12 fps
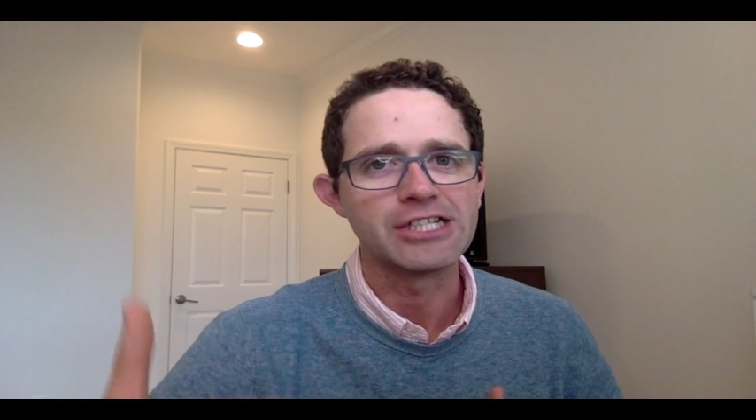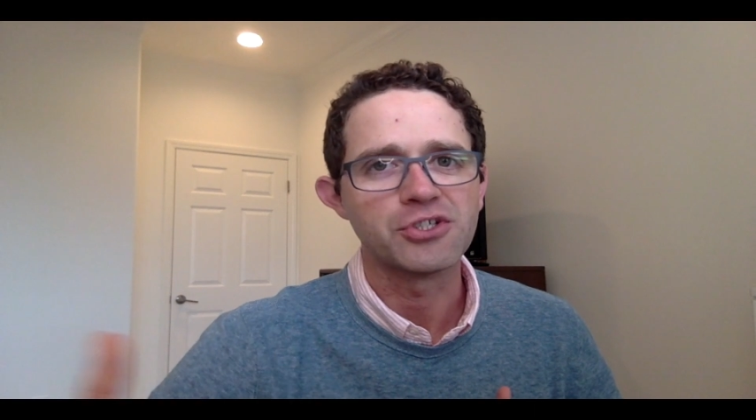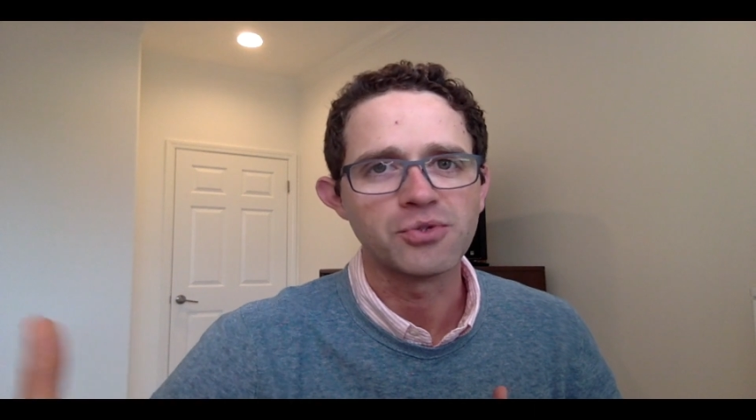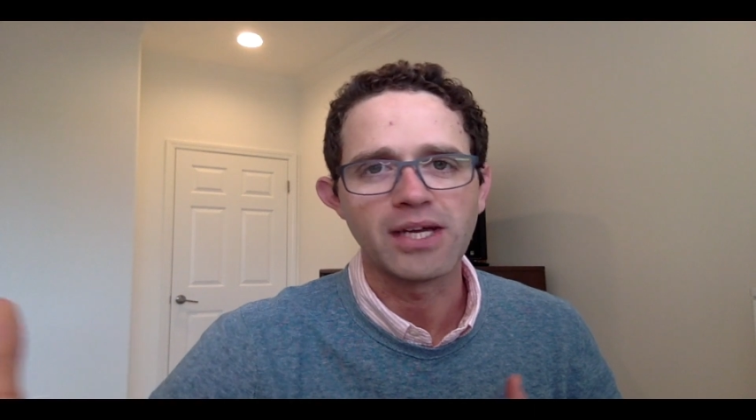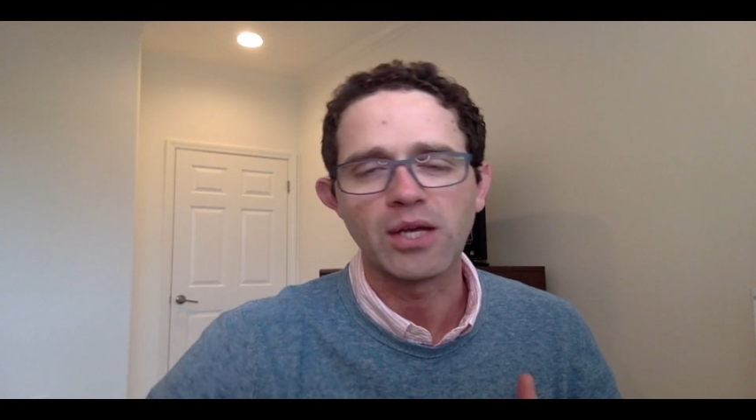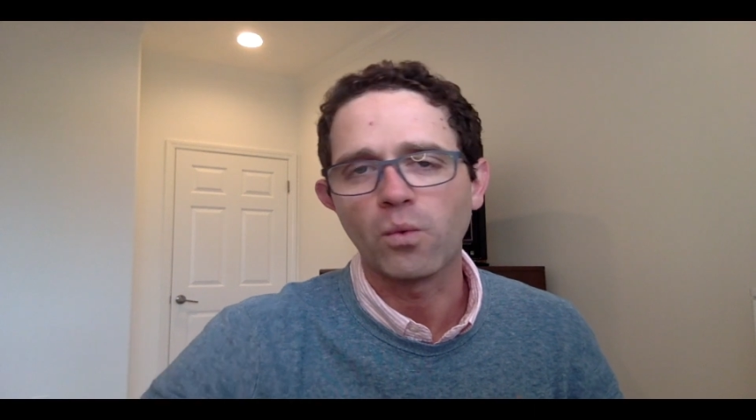
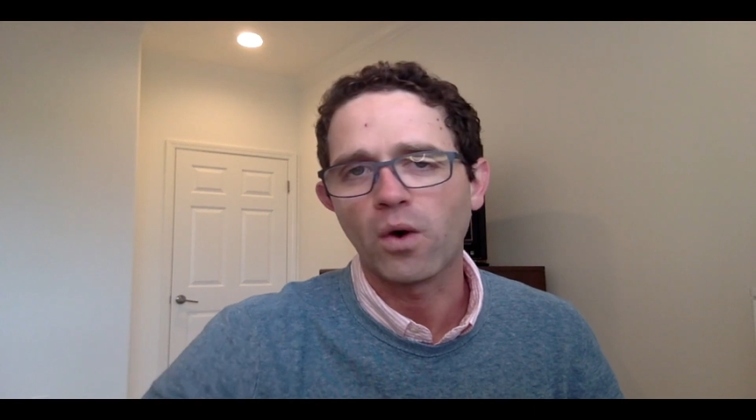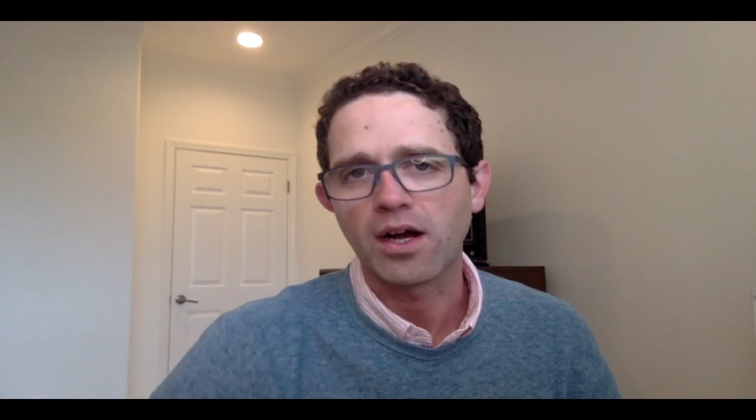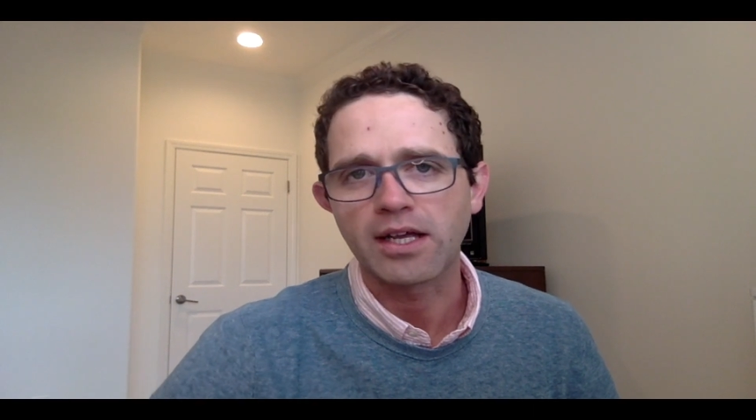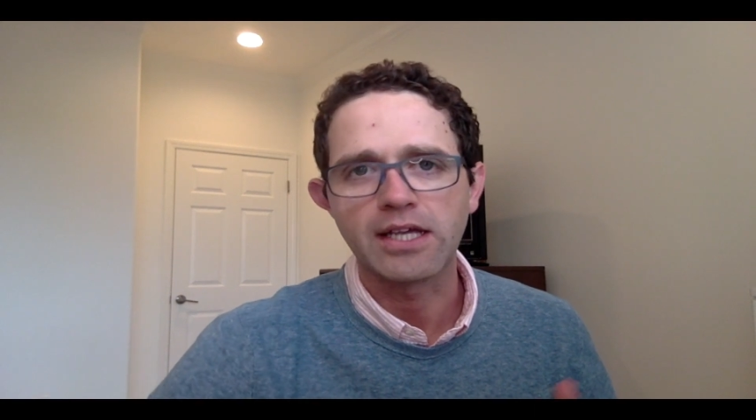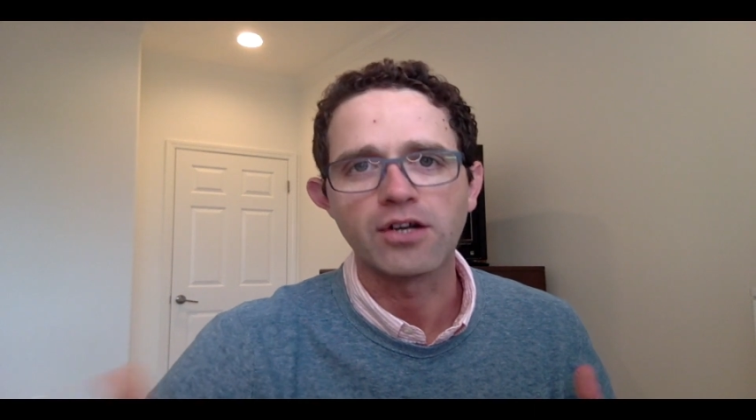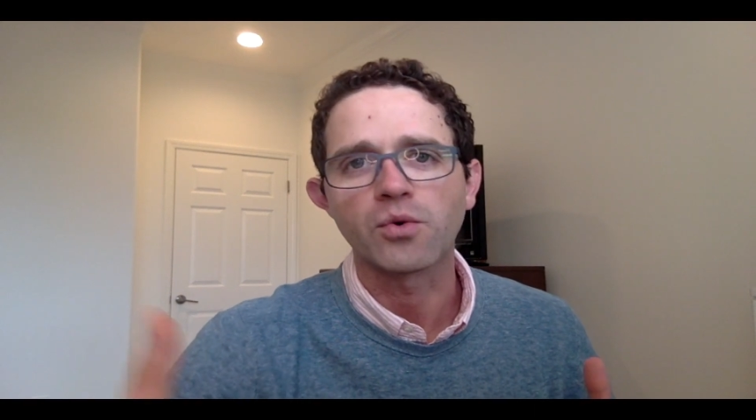do a
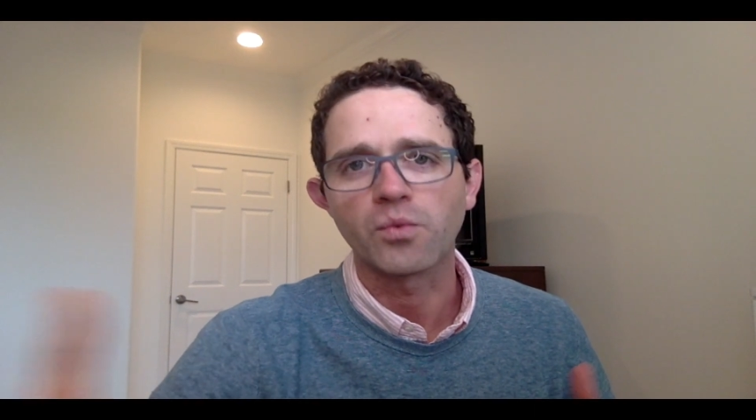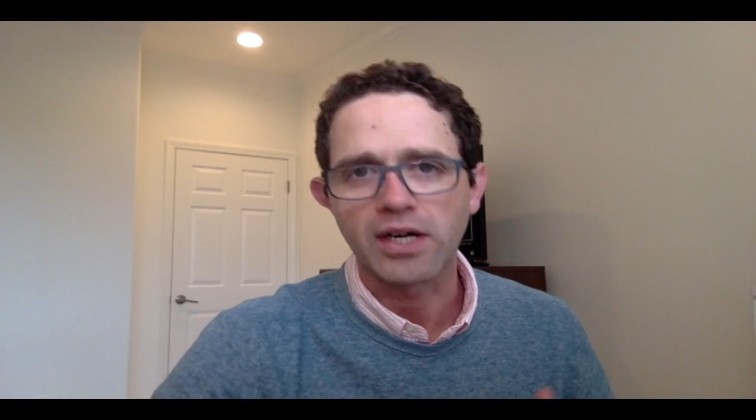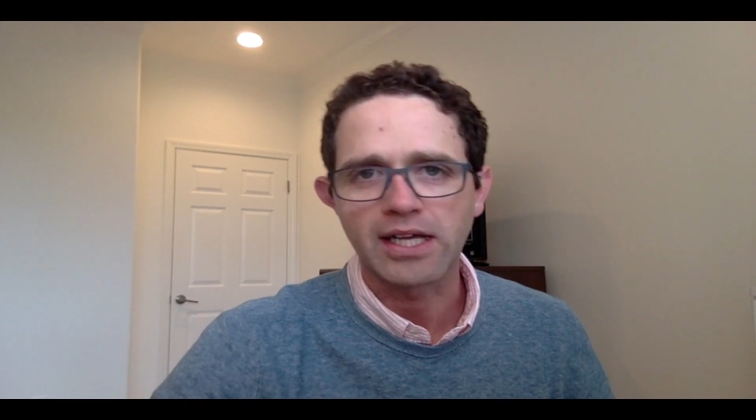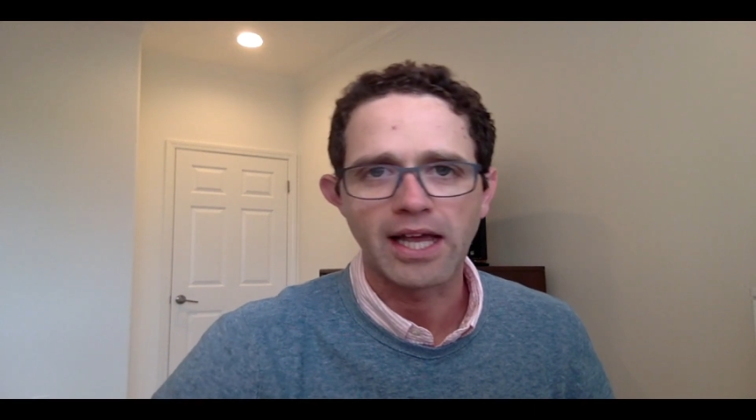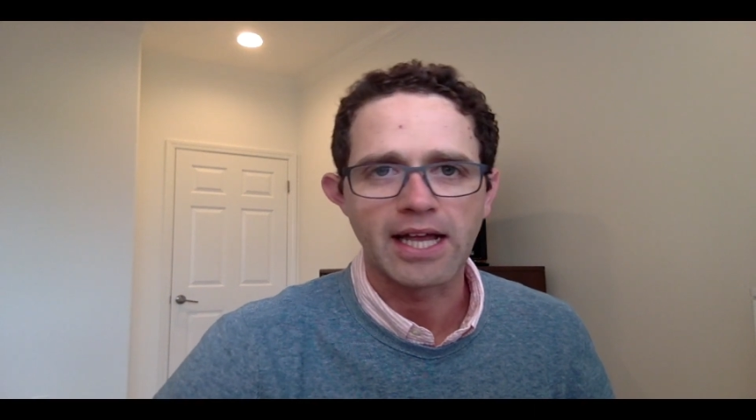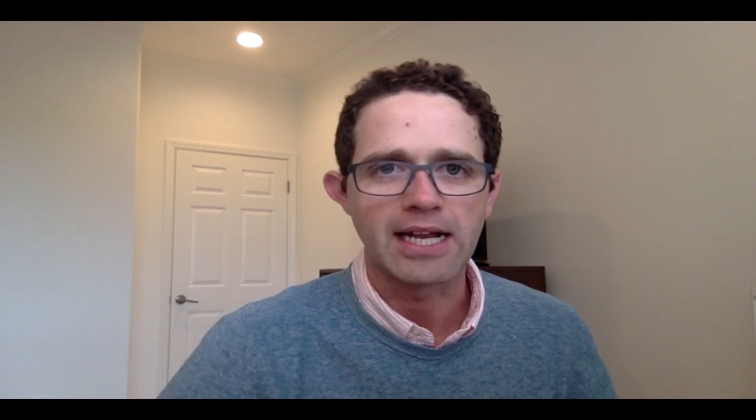walking or
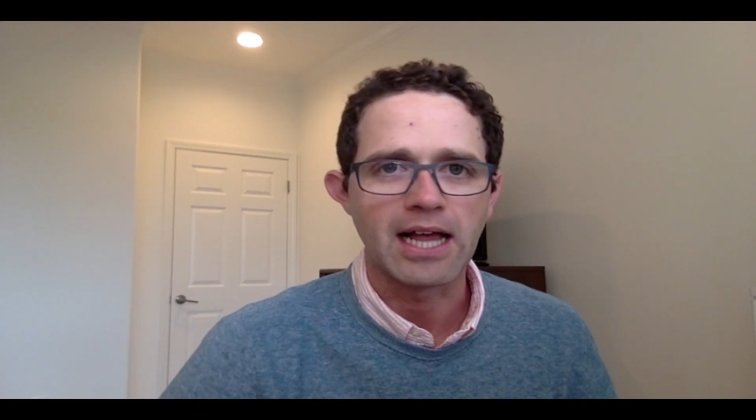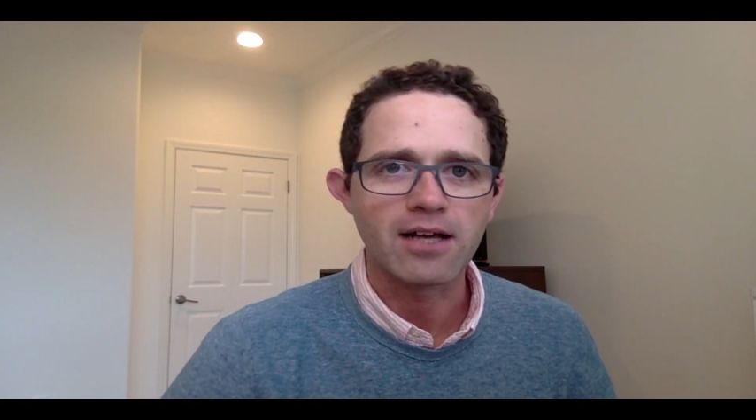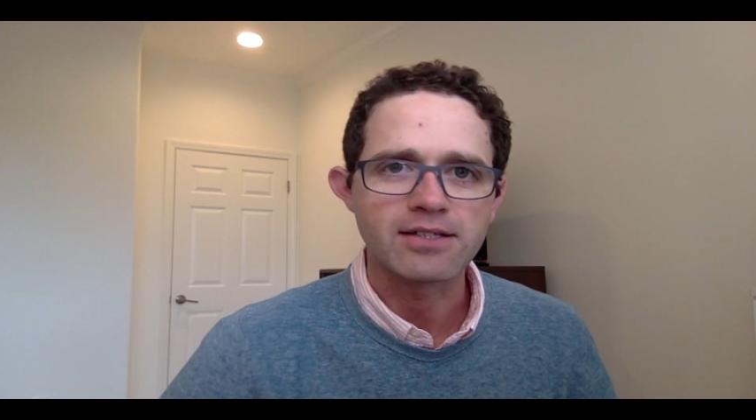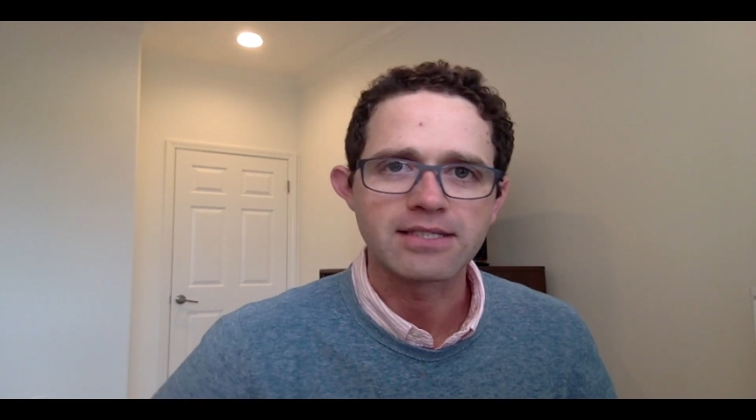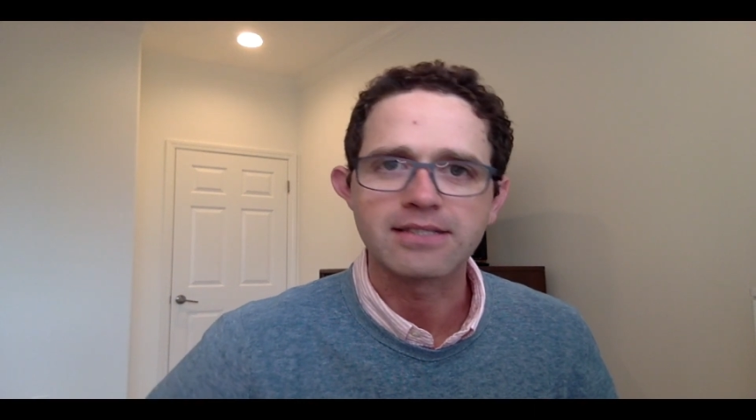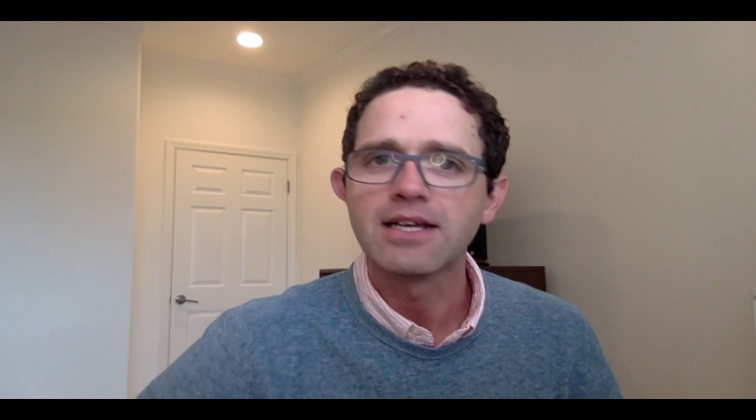running gait
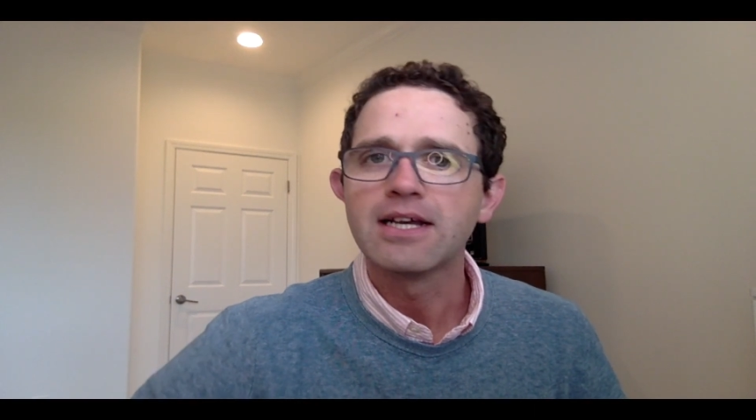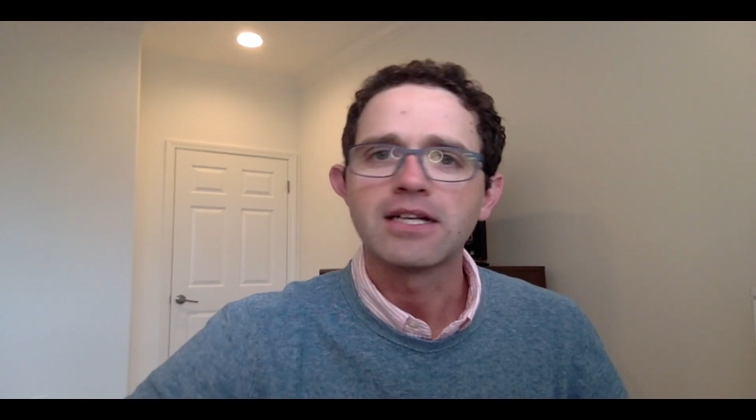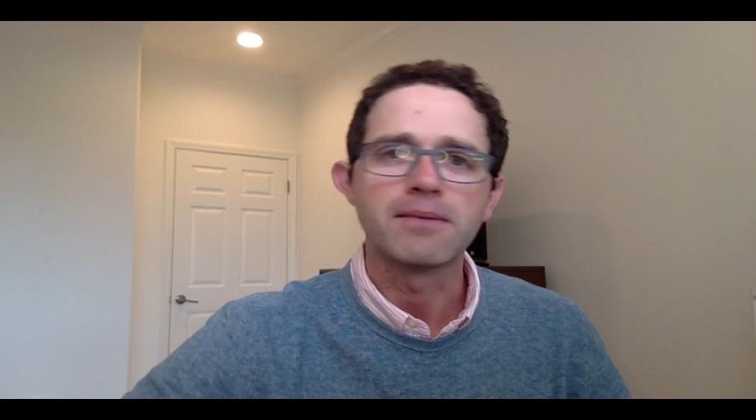analysis